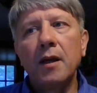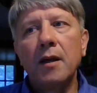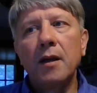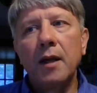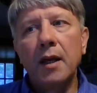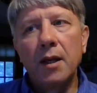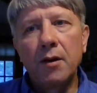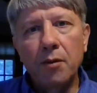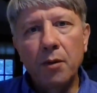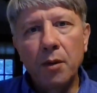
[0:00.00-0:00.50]

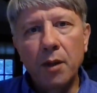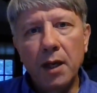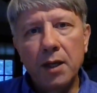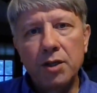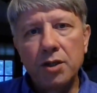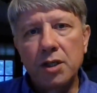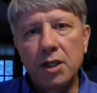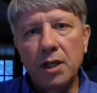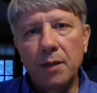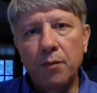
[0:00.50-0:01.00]
in a
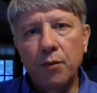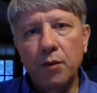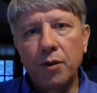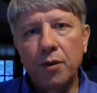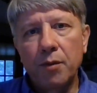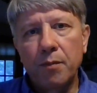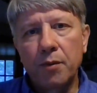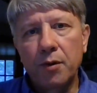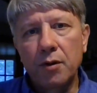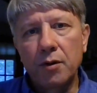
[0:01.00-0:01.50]
relationship with
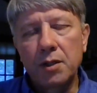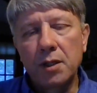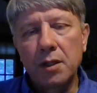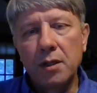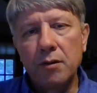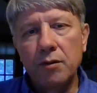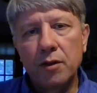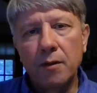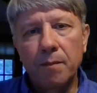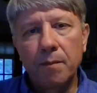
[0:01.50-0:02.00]
a person
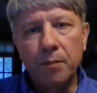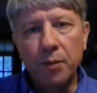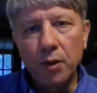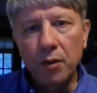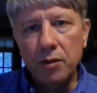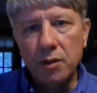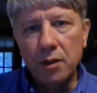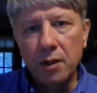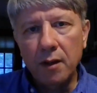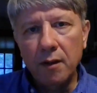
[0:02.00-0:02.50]
who's
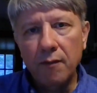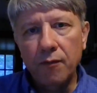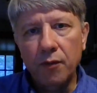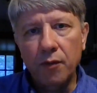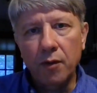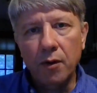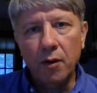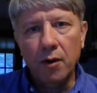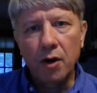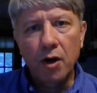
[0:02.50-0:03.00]
abusive
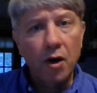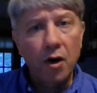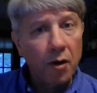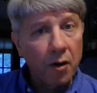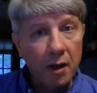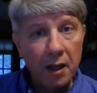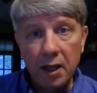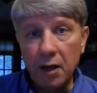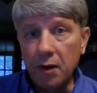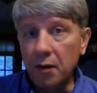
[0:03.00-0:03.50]
or
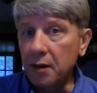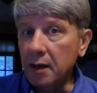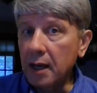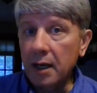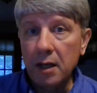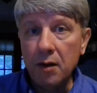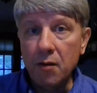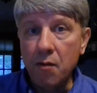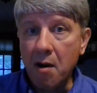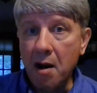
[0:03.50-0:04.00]
hurting you in
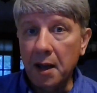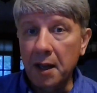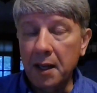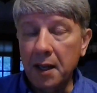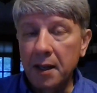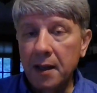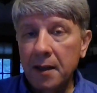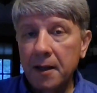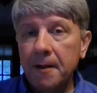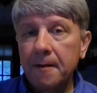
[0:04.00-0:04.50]
any
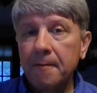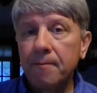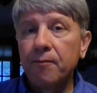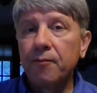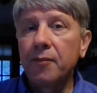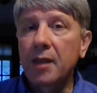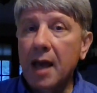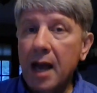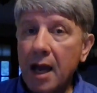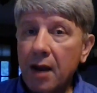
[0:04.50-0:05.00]
way,
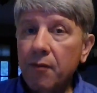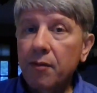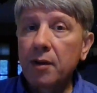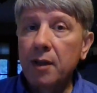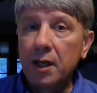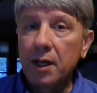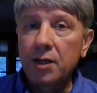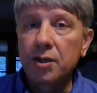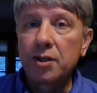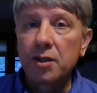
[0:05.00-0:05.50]
that
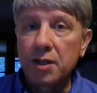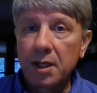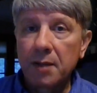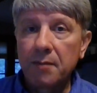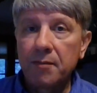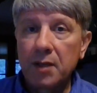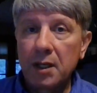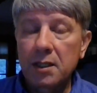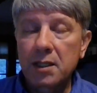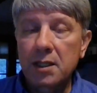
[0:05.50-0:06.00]
relationship
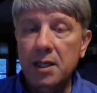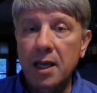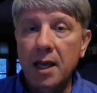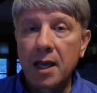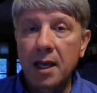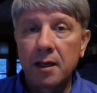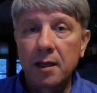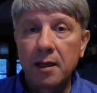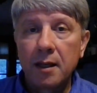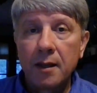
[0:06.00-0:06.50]
needs to
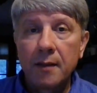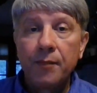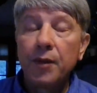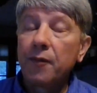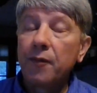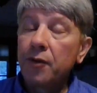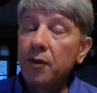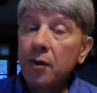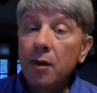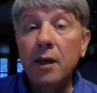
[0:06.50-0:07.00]
end.
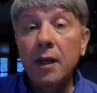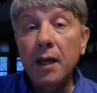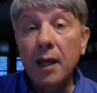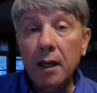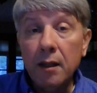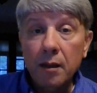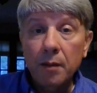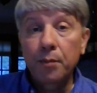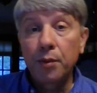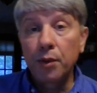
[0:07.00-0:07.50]
If you need to
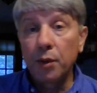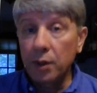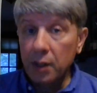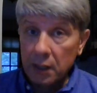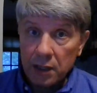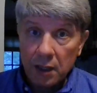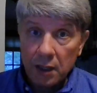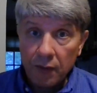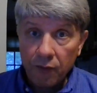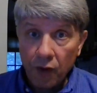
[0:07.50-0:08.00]
get the
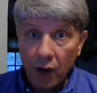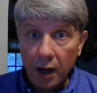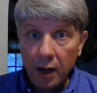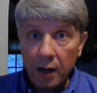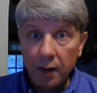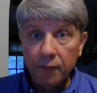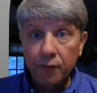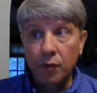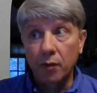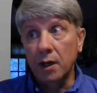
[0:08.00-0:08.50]
police
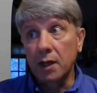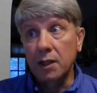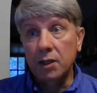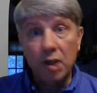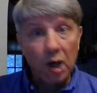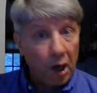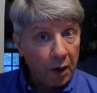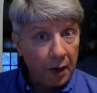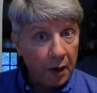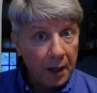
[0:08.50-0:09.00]
involved or an
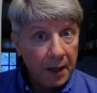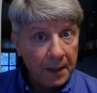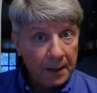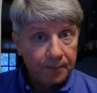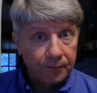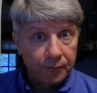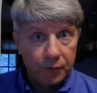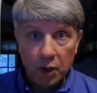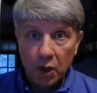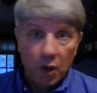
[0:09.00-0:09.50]
attorney
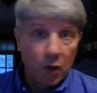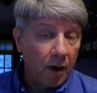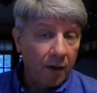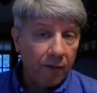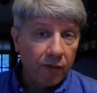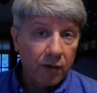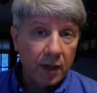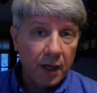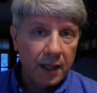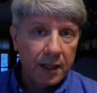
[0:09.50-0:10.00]
or
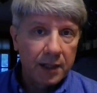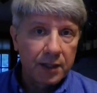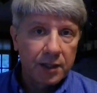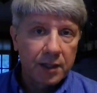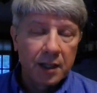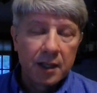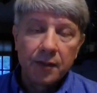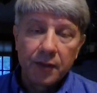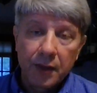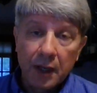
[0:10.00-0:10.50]
whoever it is,
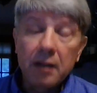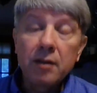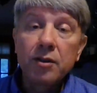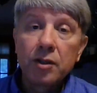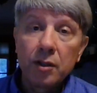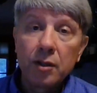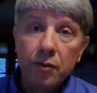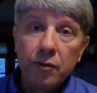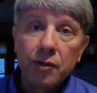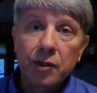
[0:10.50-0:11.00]
then
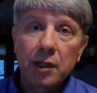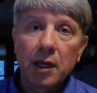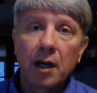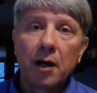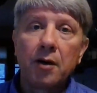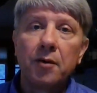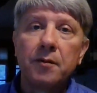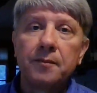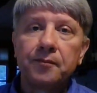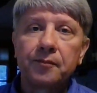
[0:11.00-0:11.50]
do
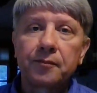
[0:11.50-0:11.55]
so.